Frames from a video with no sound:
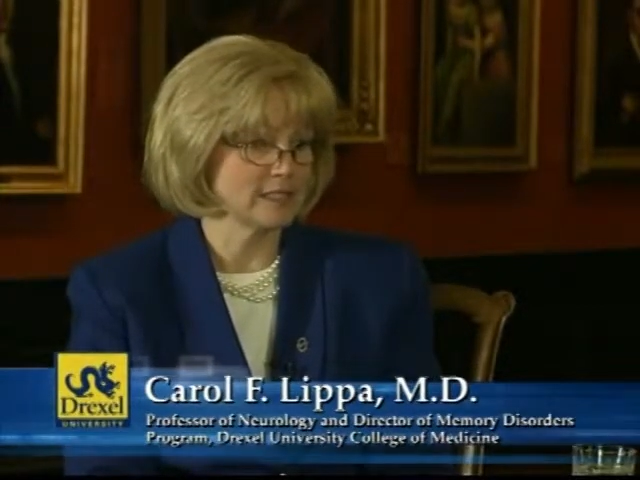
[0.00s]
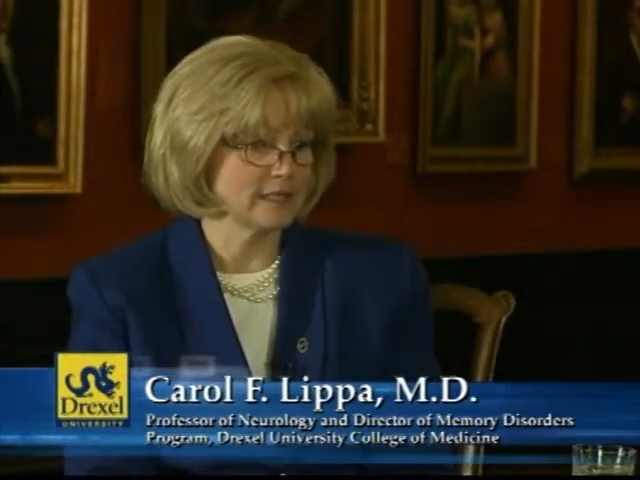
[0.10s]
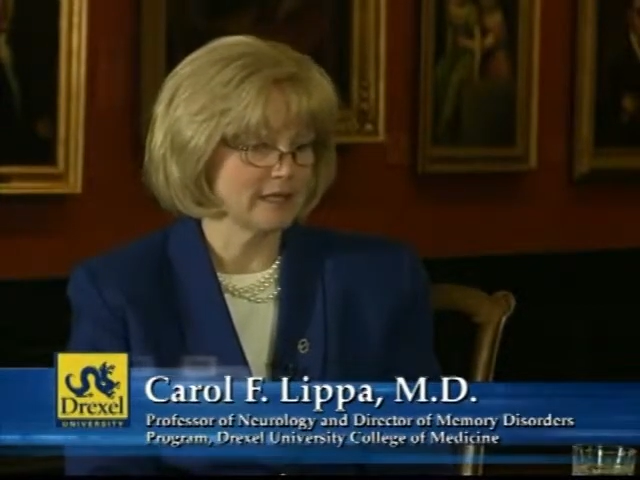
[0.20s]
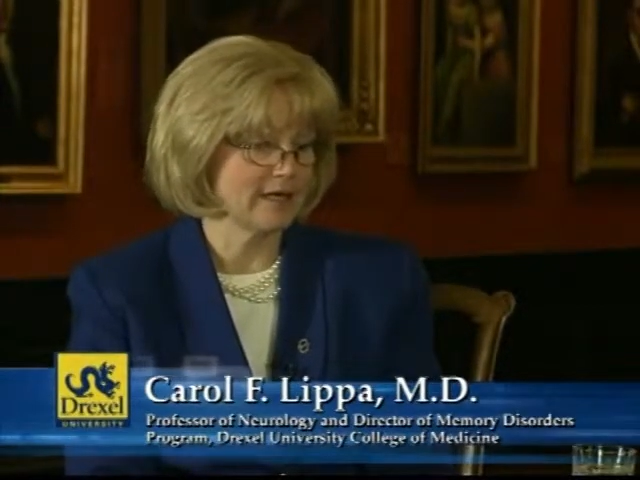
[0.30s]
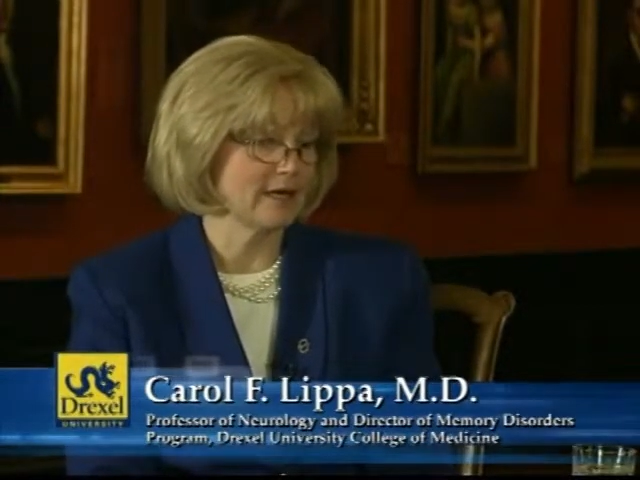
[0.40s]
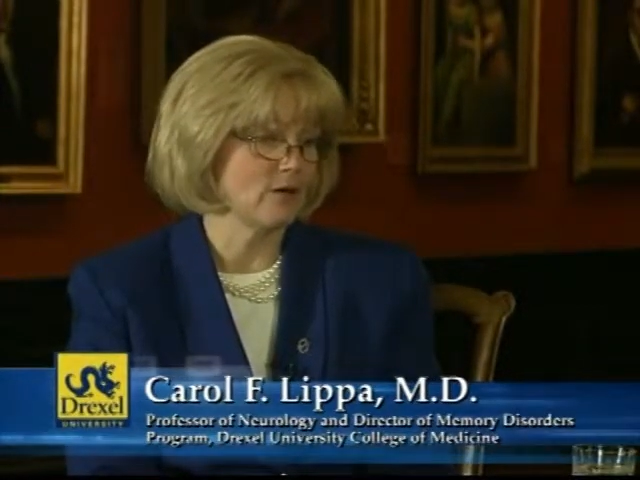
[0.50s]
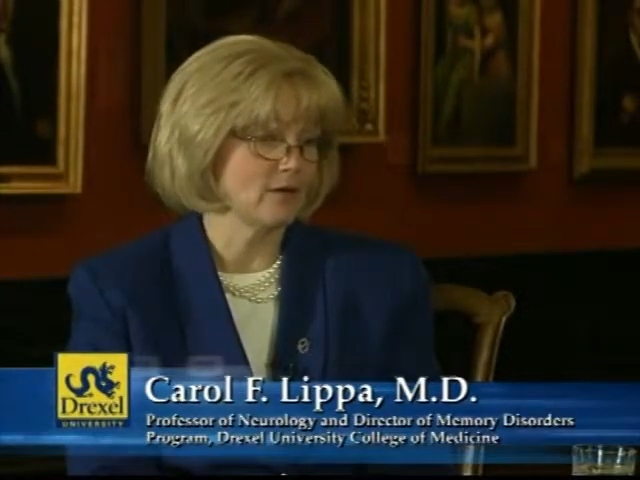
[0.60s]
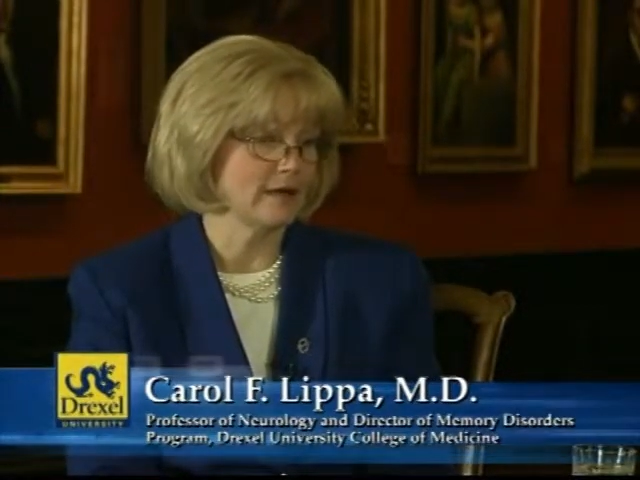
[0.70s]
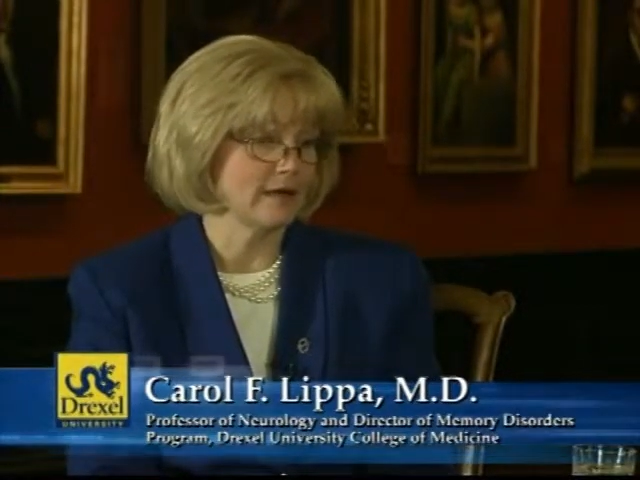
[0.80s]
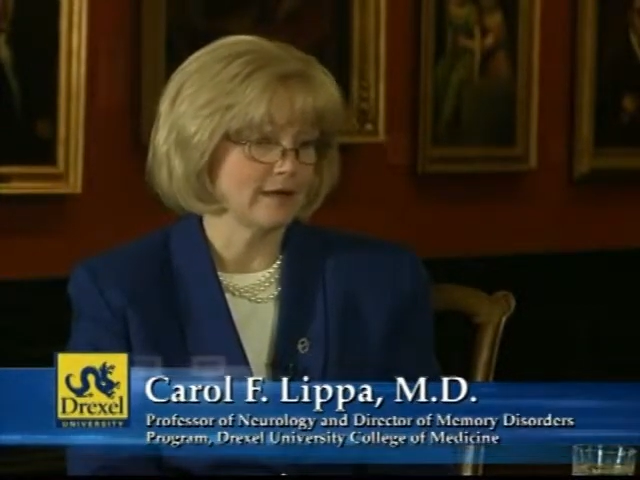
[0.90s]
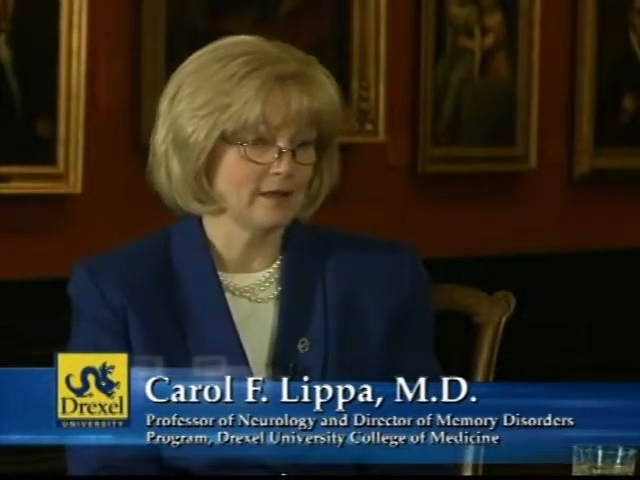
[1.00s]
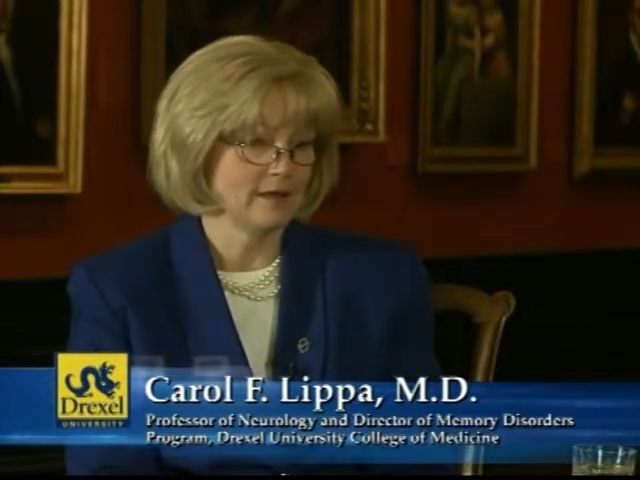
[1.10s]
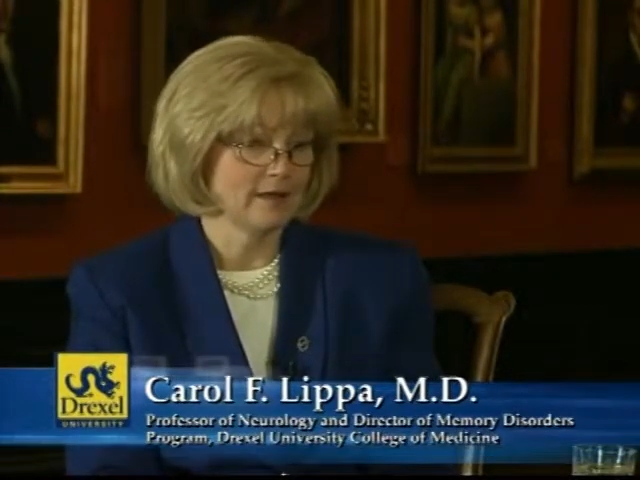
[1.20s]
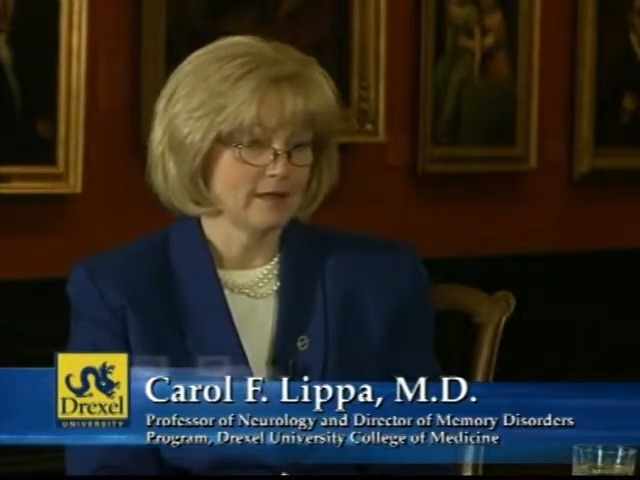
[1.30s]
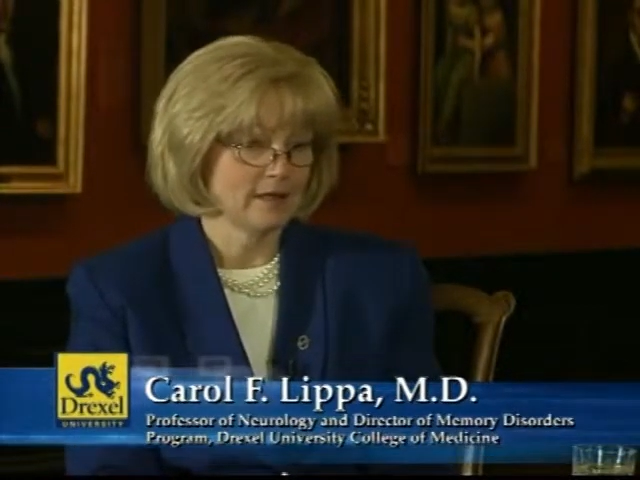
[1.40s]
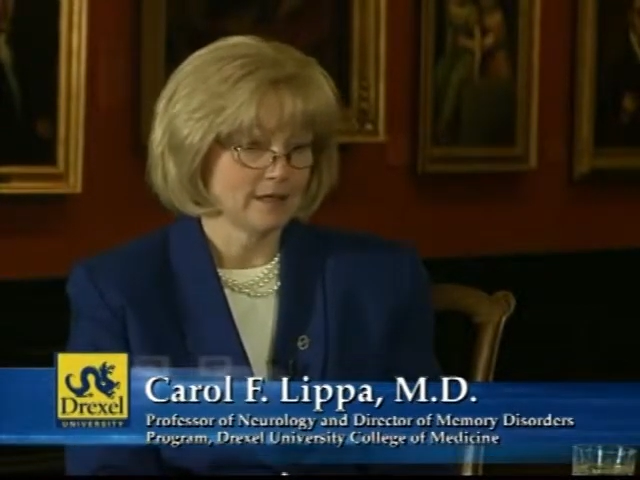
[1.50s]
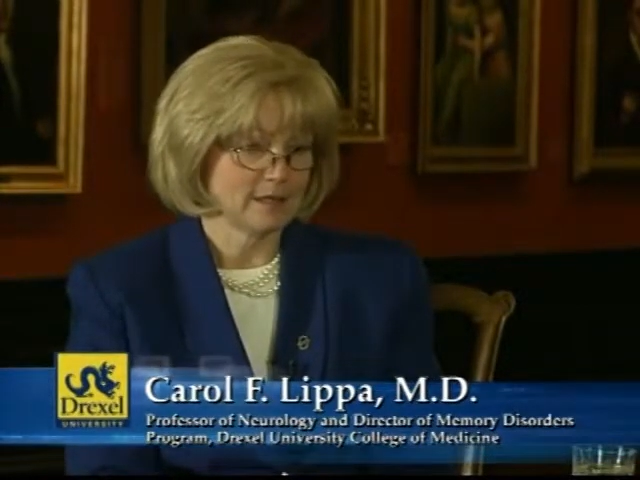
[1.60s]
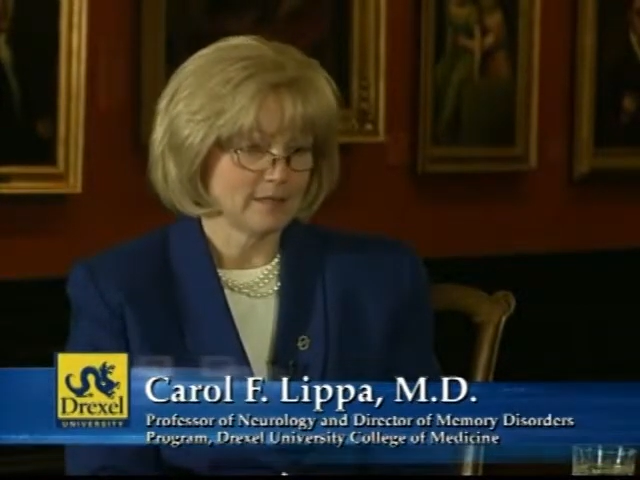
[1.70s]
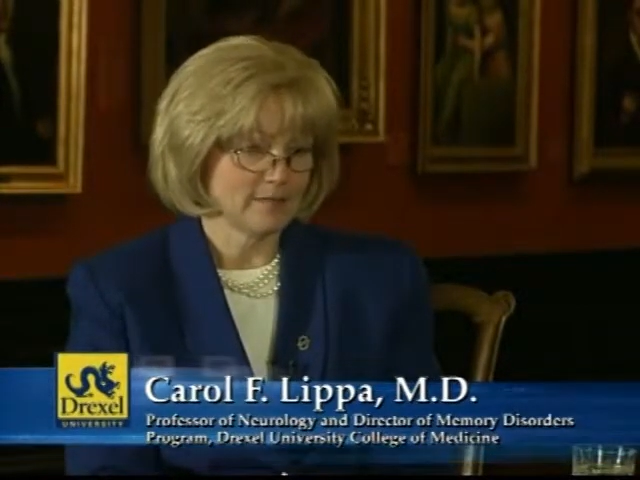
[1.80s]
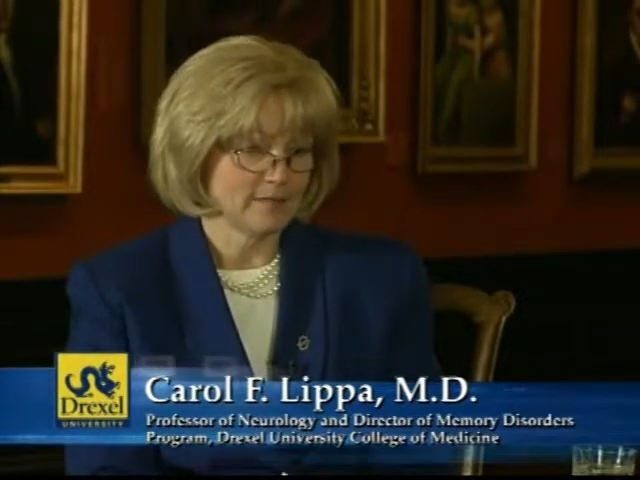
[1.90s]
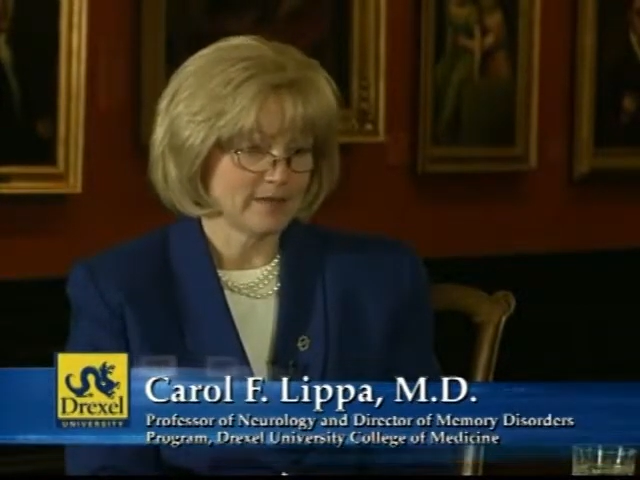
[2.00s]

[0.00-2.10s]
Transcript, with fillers: now, and um,